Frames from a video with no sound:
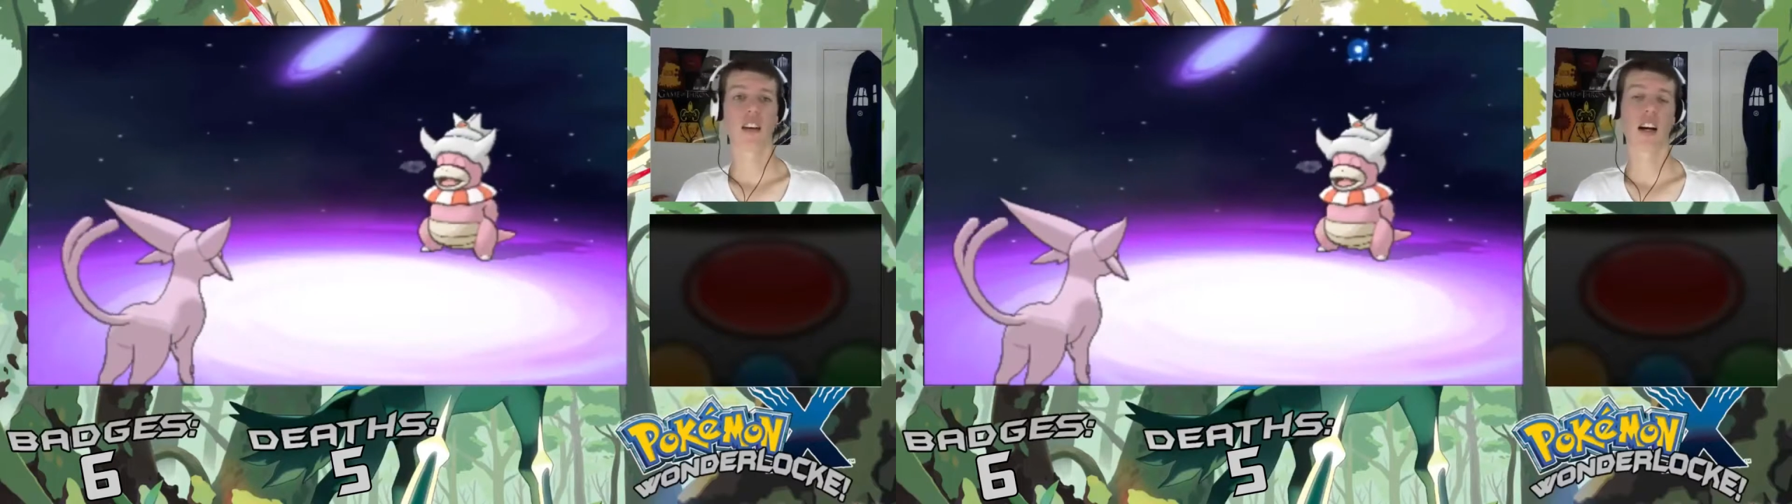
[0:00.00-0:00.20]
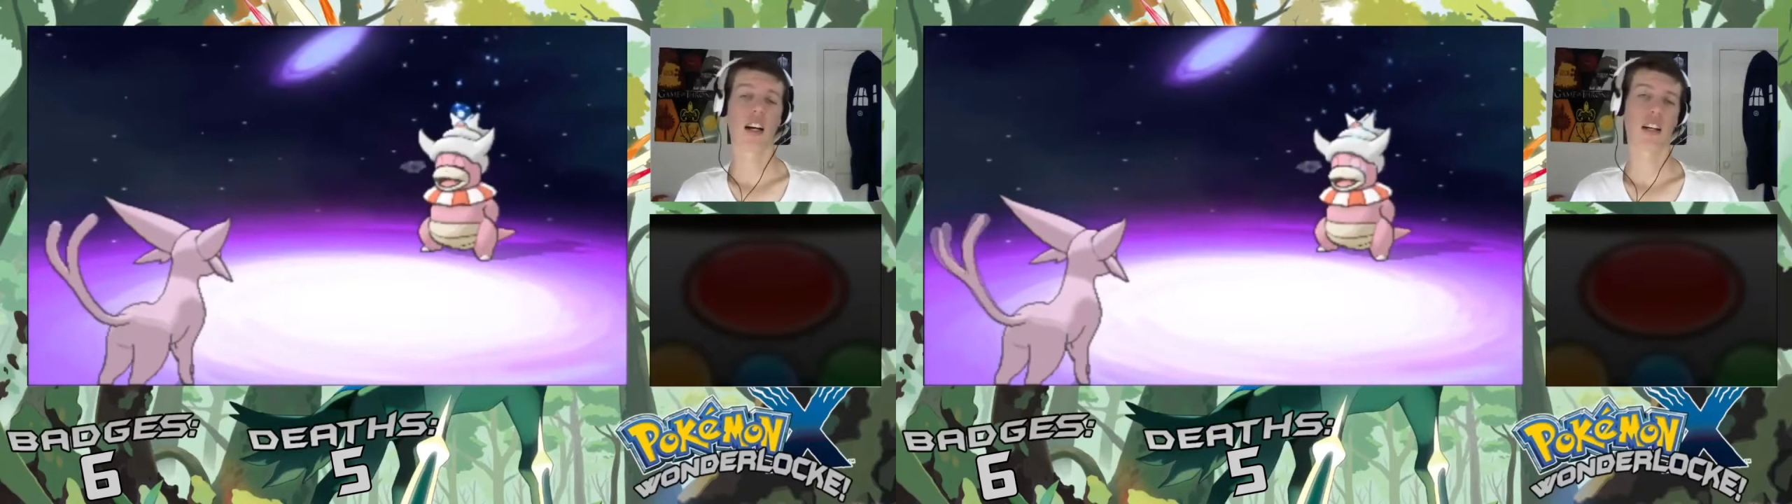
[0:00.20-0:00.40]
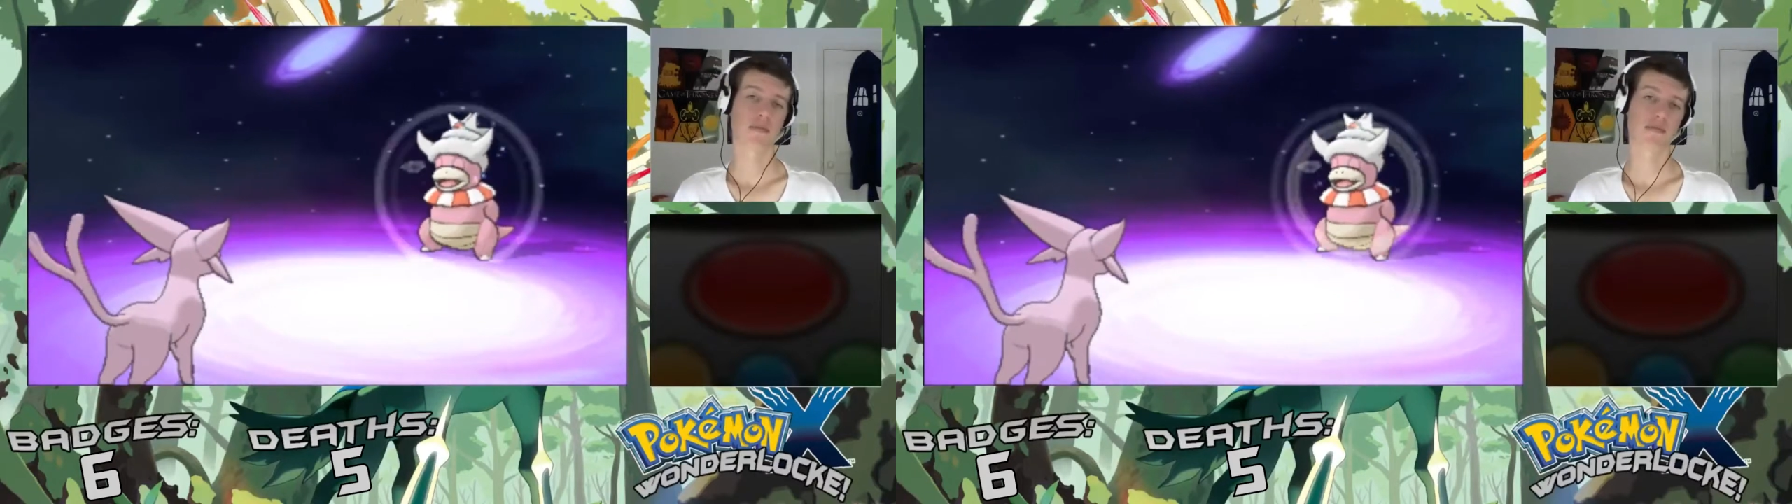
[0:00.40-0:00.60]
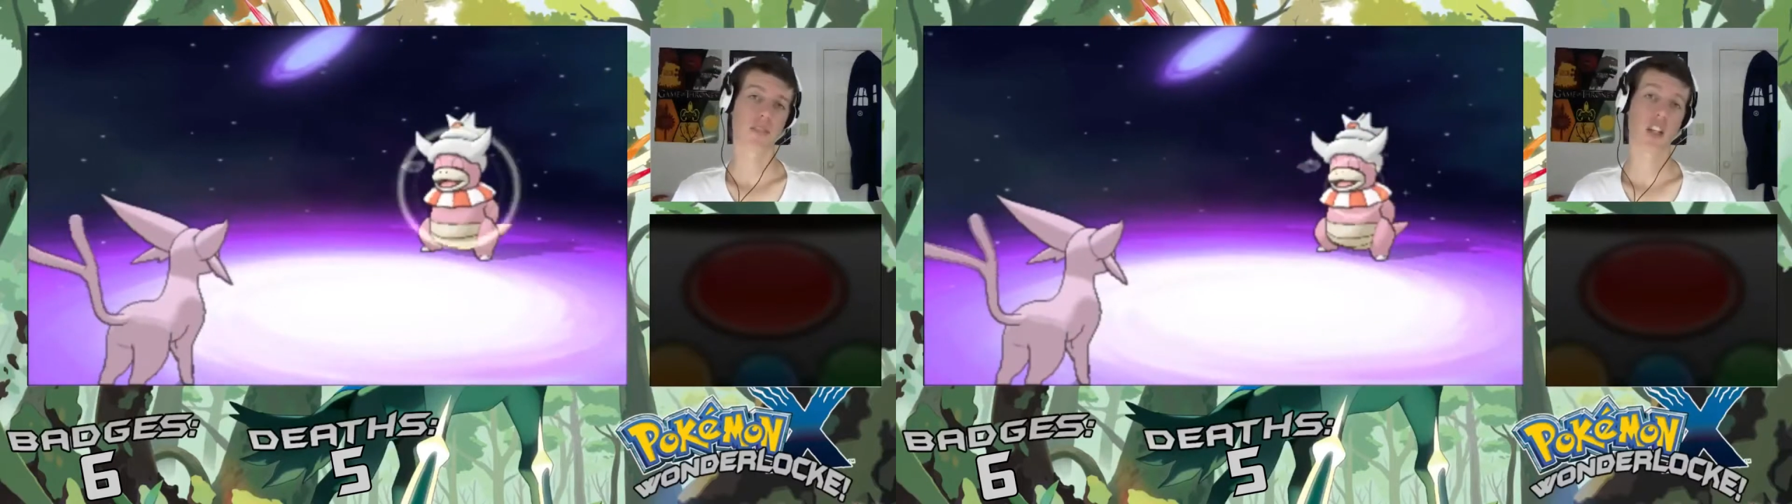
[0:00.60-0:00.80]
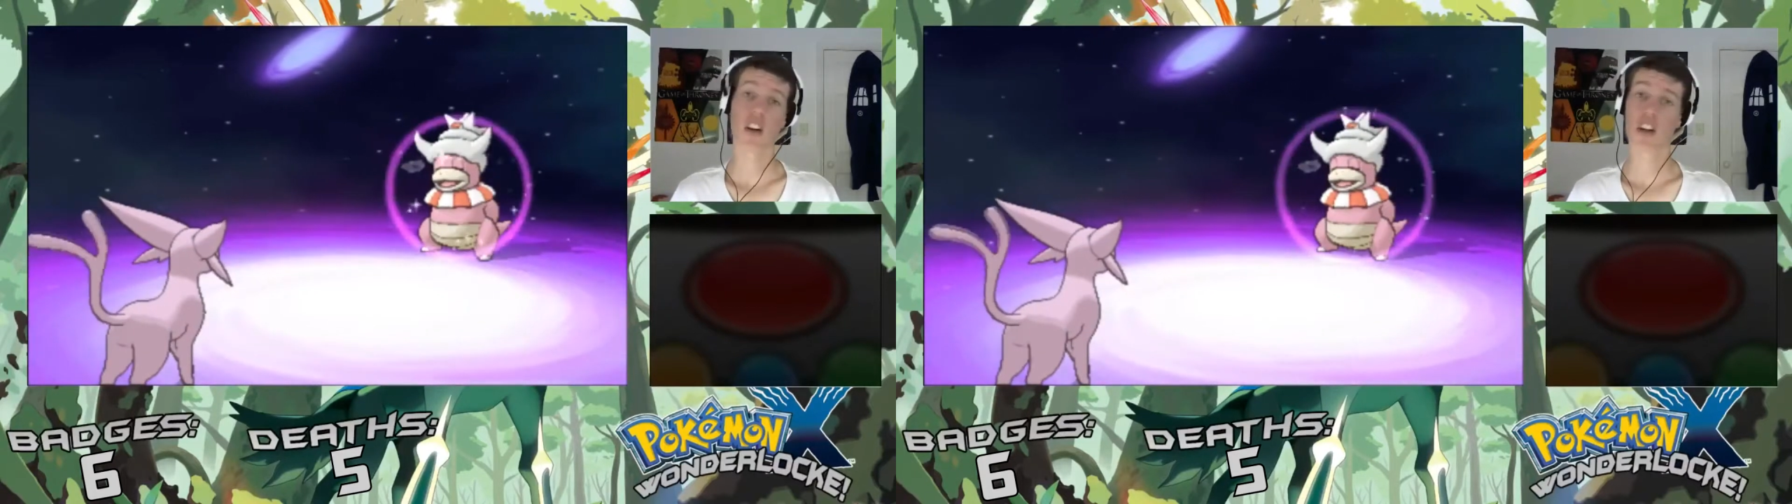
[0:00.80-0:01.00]
oh
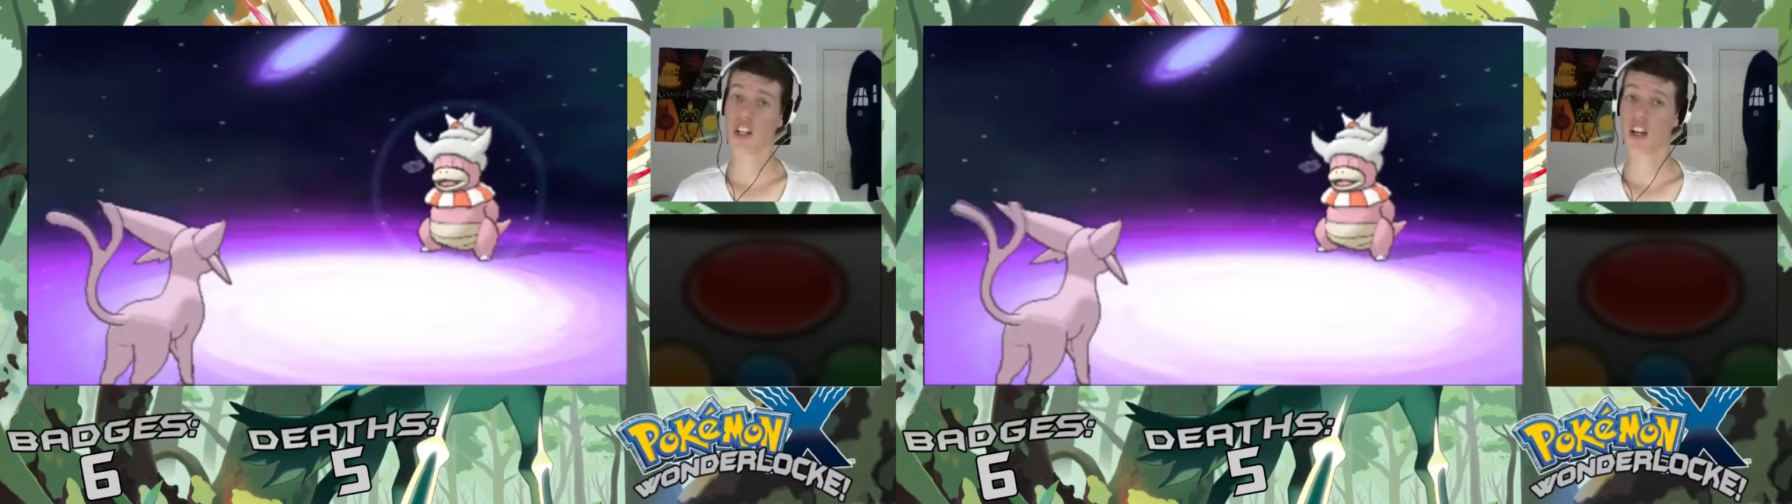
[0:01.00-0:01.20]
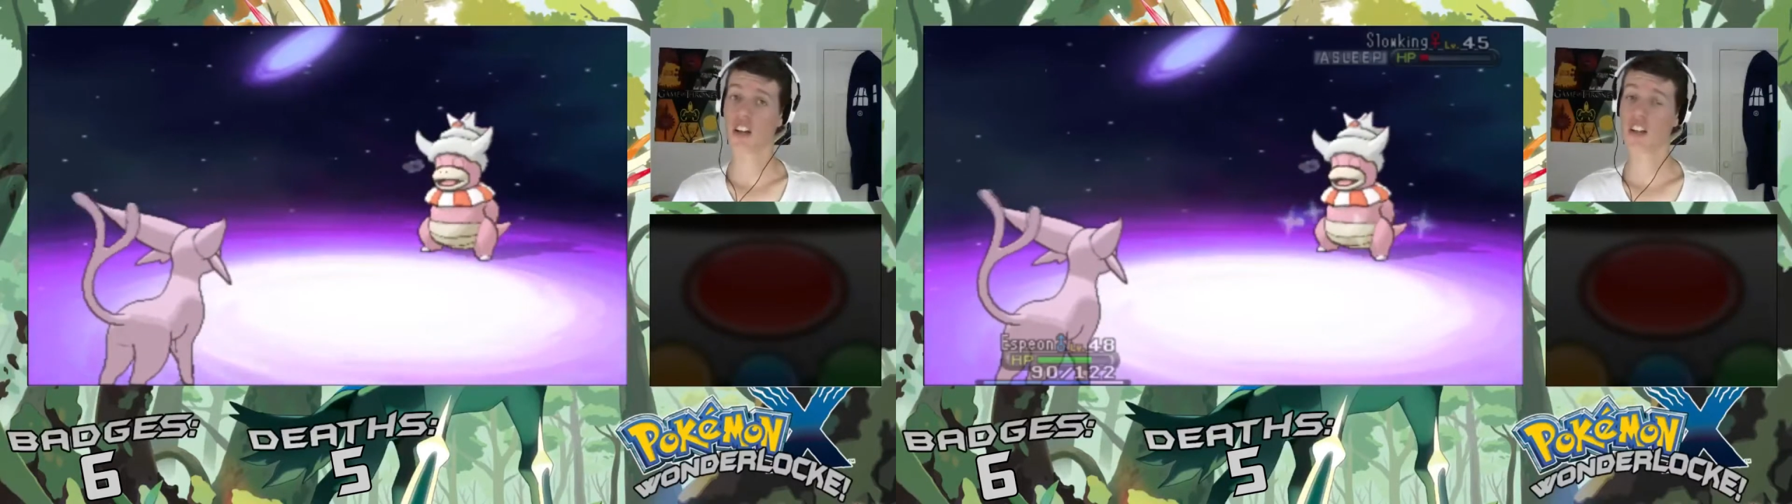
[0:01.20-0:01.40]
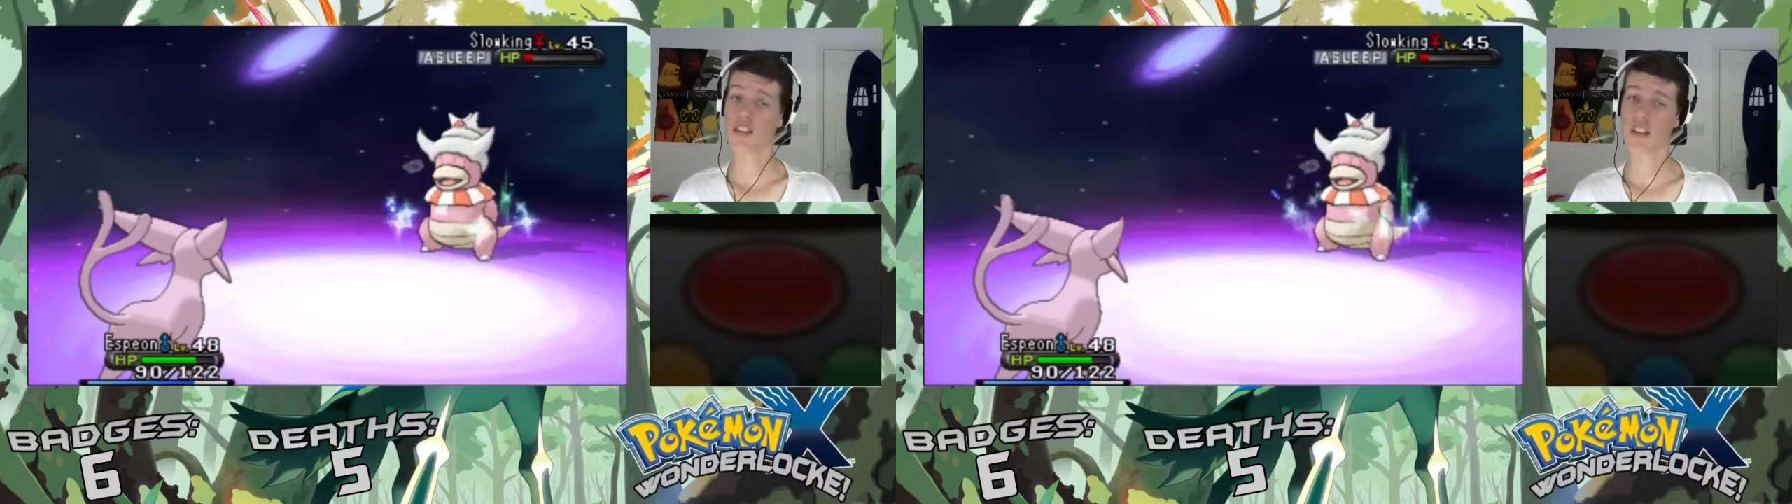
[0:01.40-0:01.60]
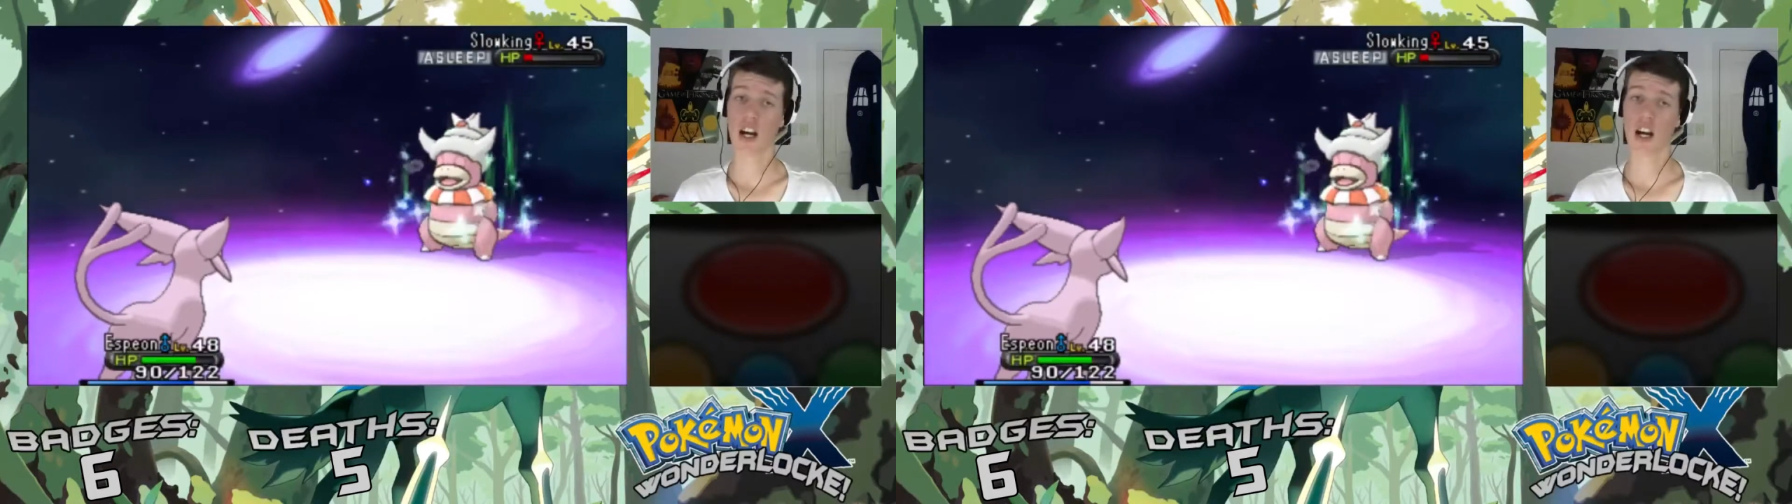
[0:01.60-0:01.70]
no, she only used